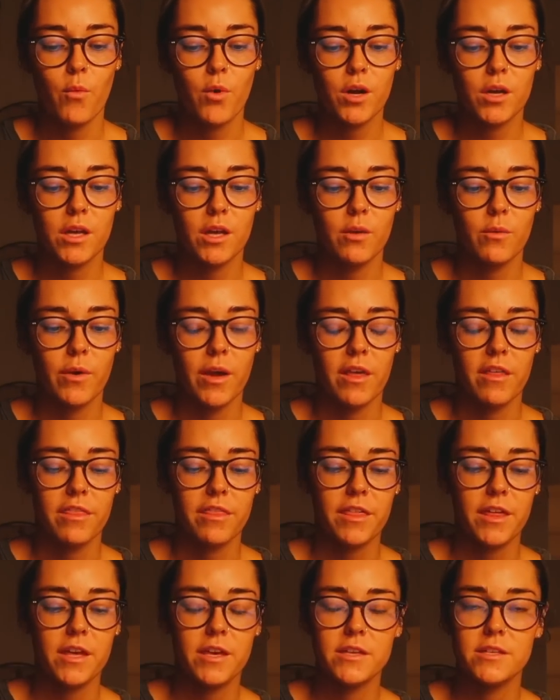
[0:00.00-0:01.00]
working with
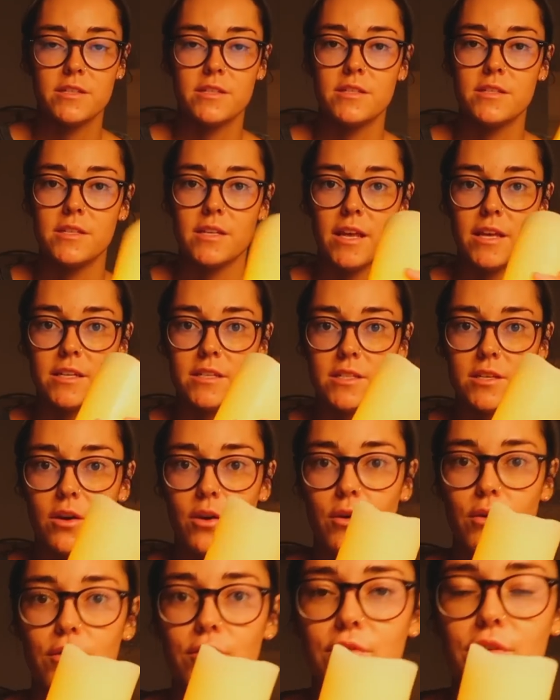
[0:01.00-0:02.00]

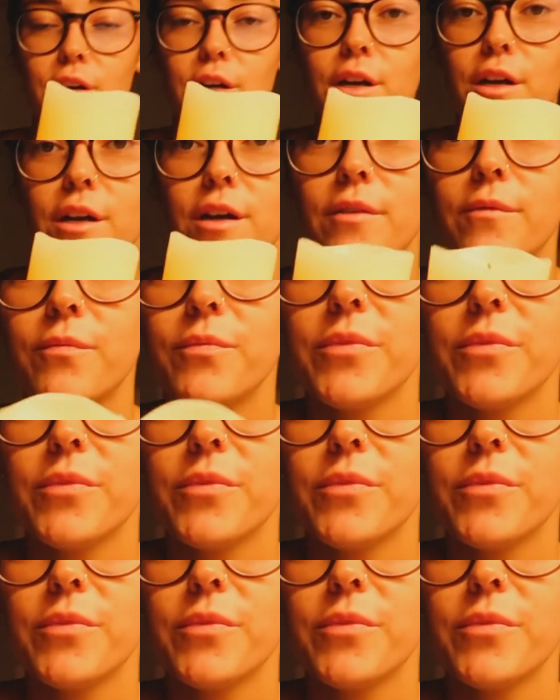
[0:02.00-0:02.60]
sent over